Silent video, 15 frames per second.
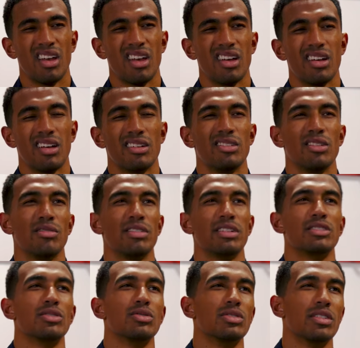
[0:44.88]
Not
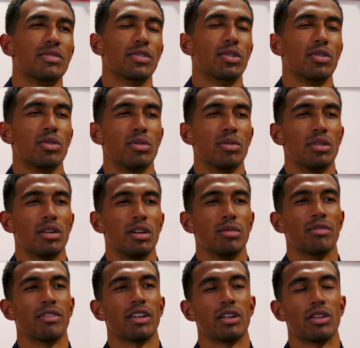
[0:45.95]
really too difficult.
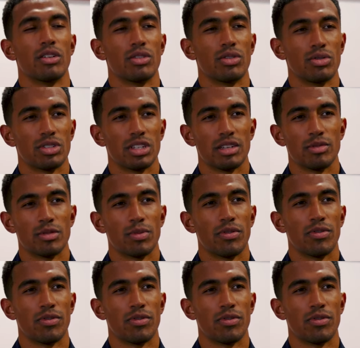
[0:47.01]
I've had a lot of new teams